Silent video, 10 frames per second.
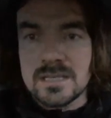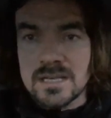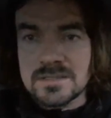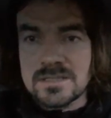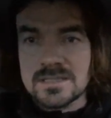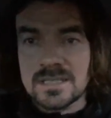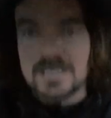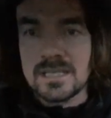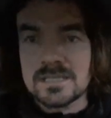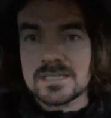as is the
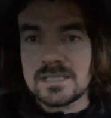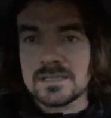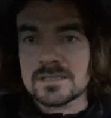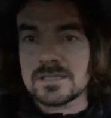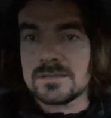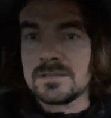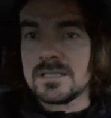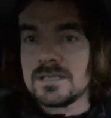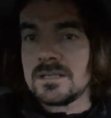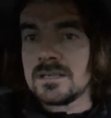case here, so
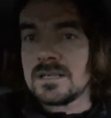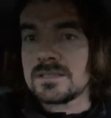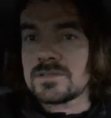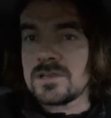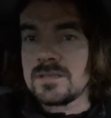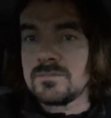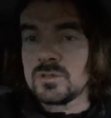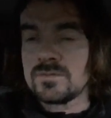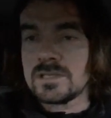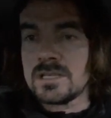I'll try and
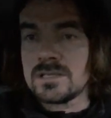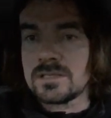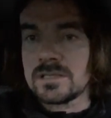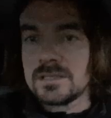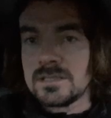move along.